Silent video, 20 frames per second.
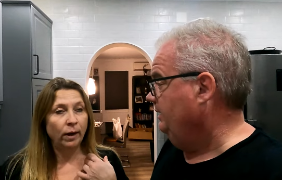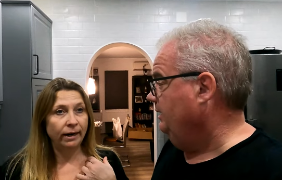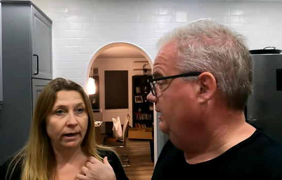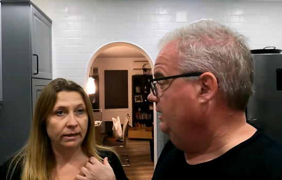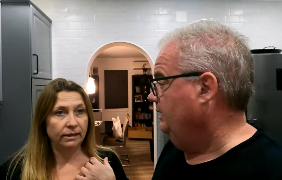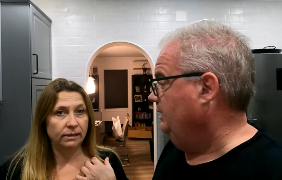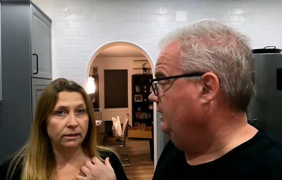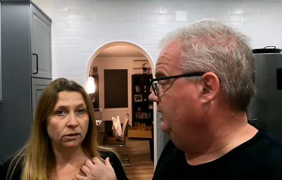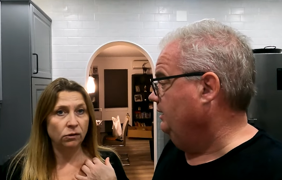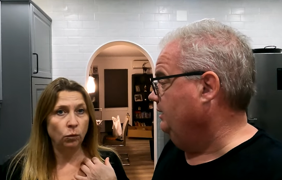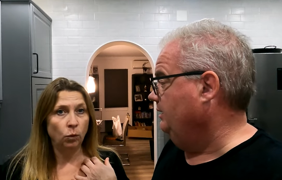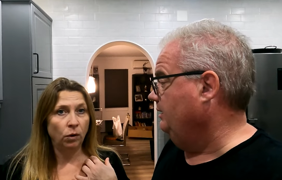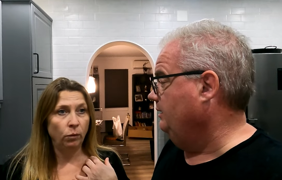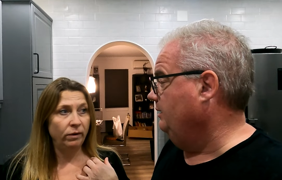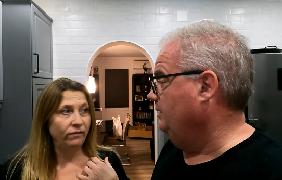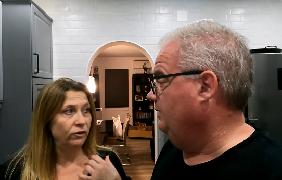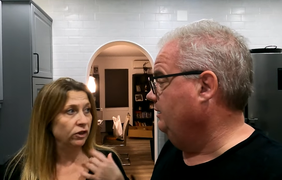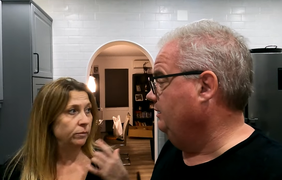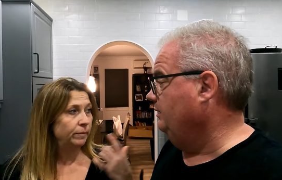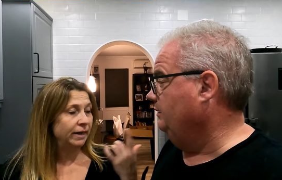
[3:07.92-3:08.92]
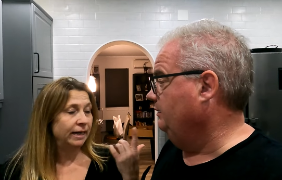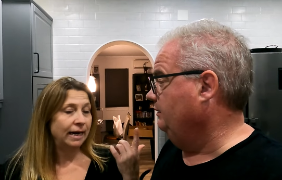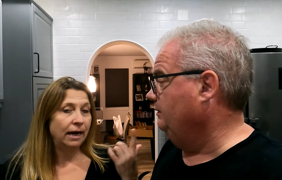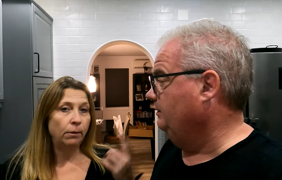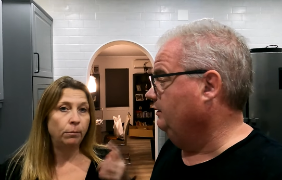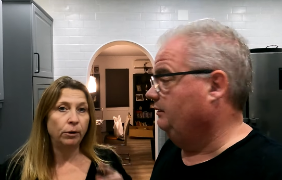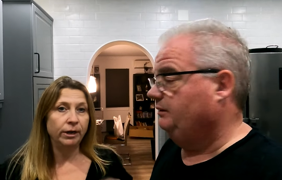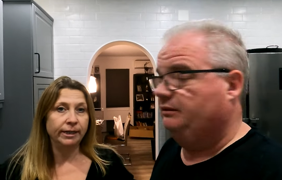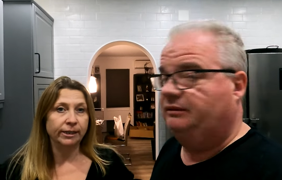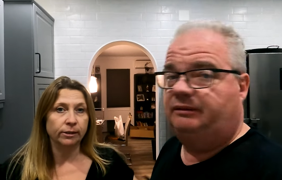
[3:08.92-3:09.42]
Speaker 1: well, it's still what we've just been
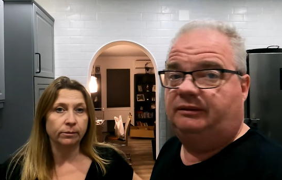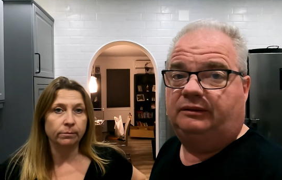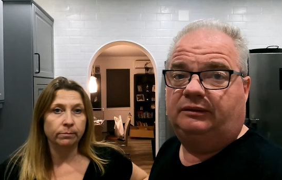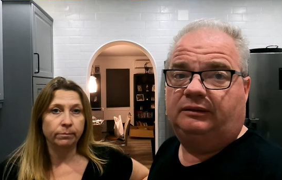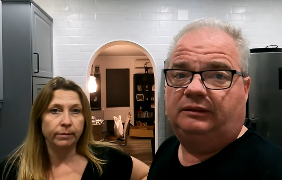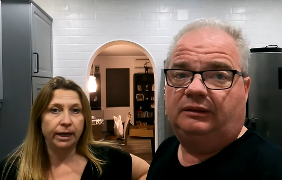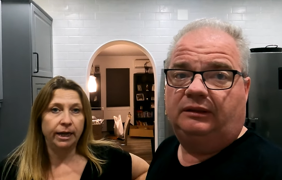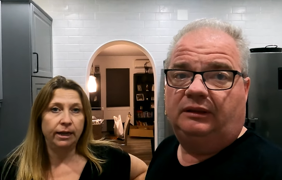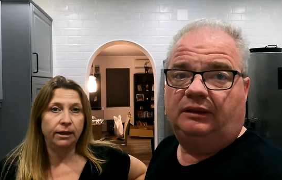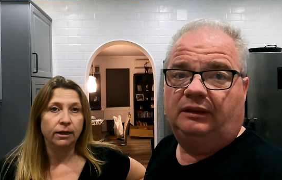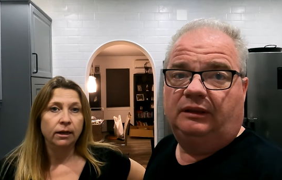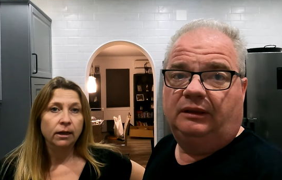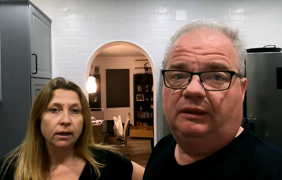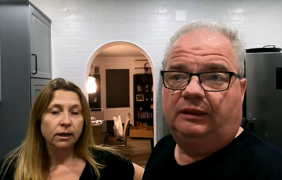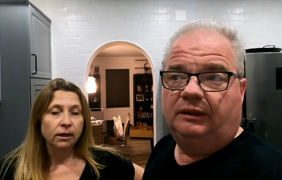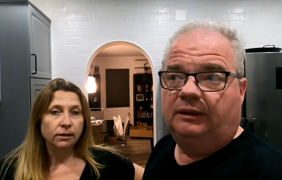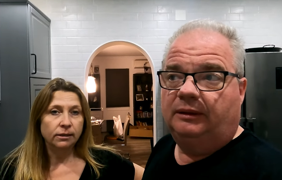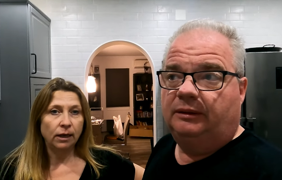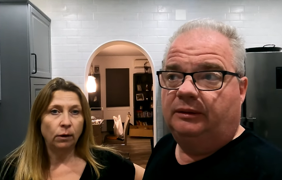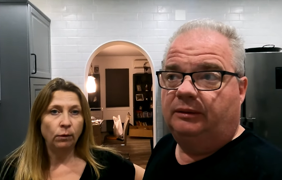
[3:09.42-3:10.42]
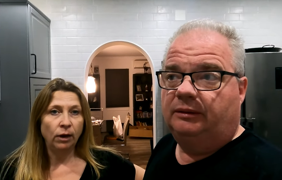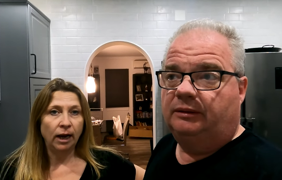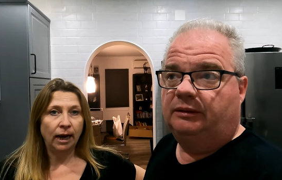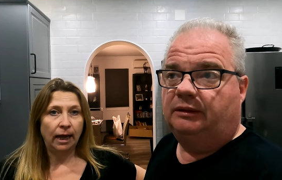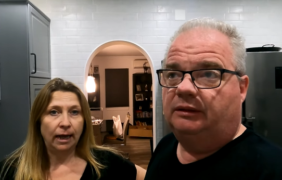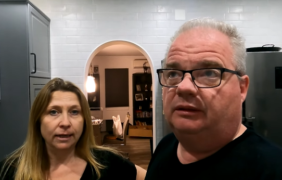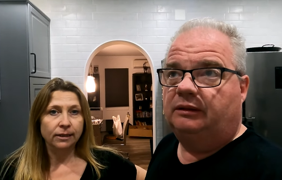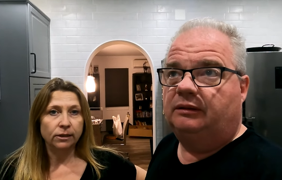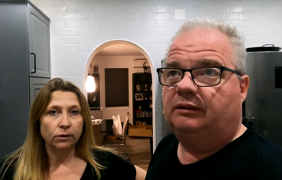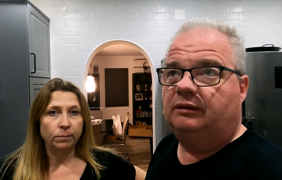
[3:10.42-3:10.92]
out putting some uh, solar
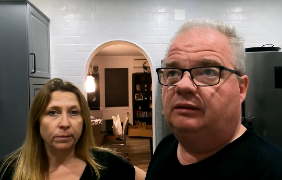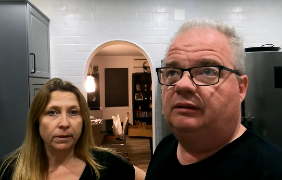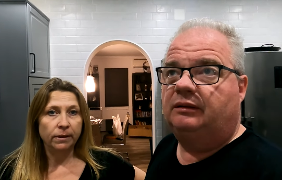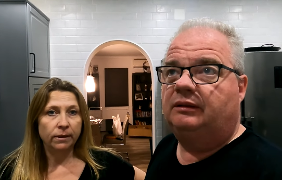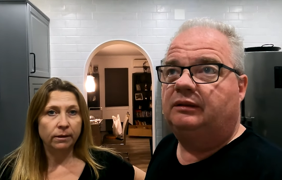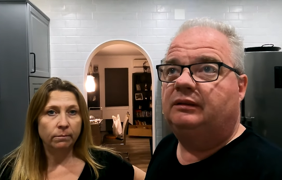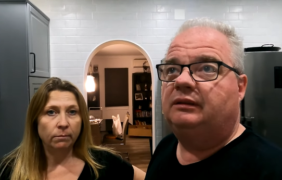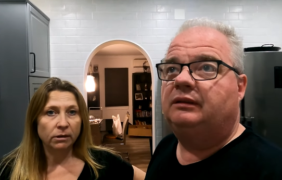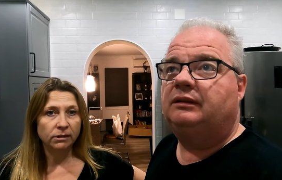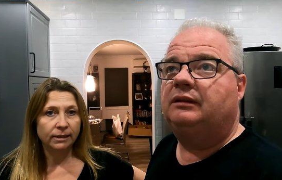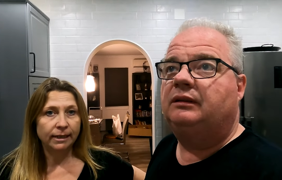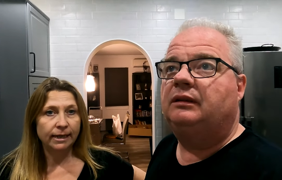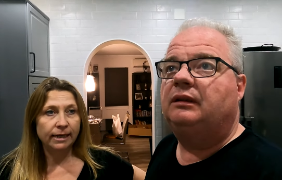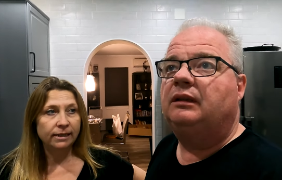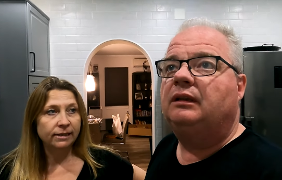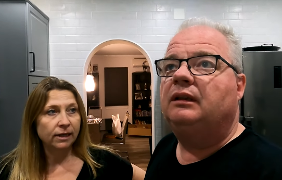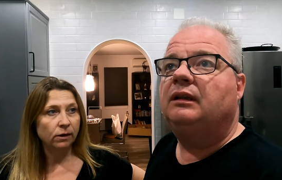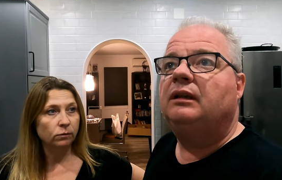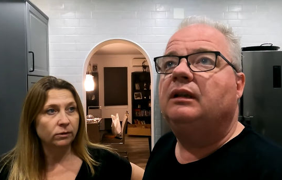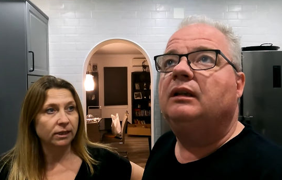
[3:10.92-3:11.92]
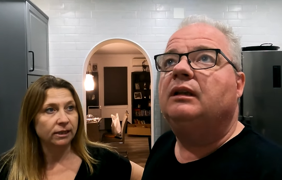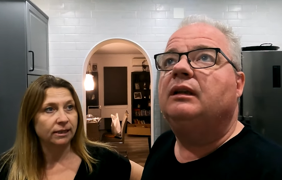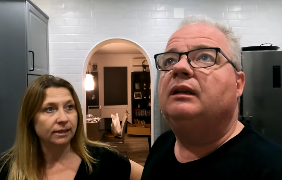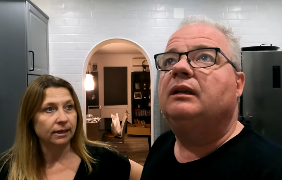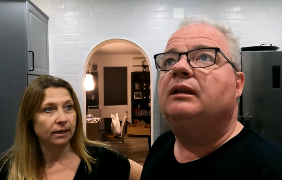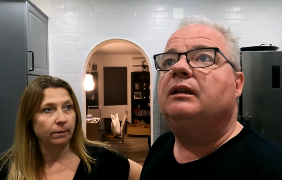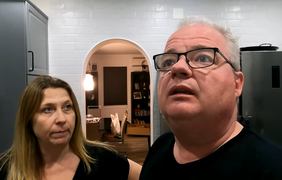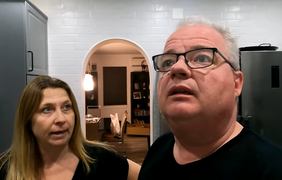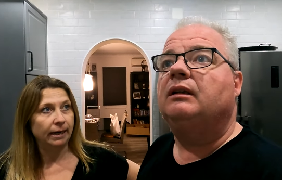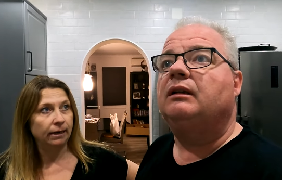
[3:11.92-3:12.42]
lights up, and the mosquitoes are
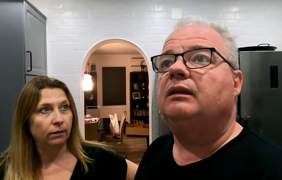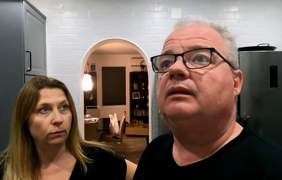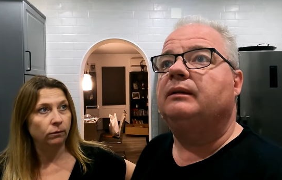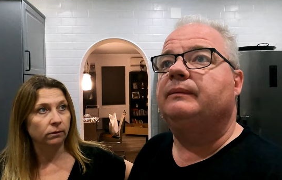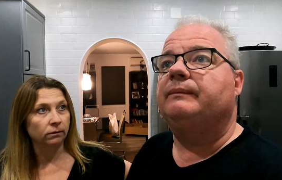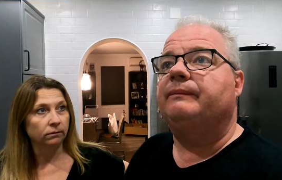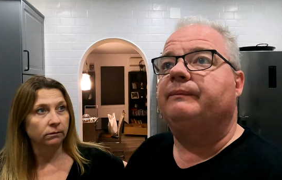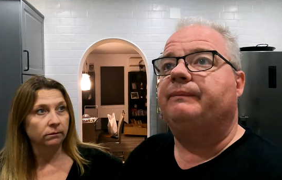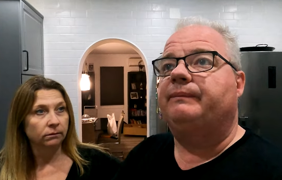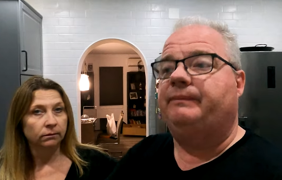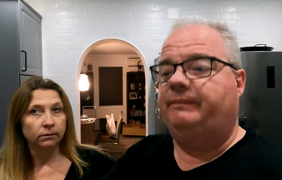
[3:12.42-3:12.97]
still about.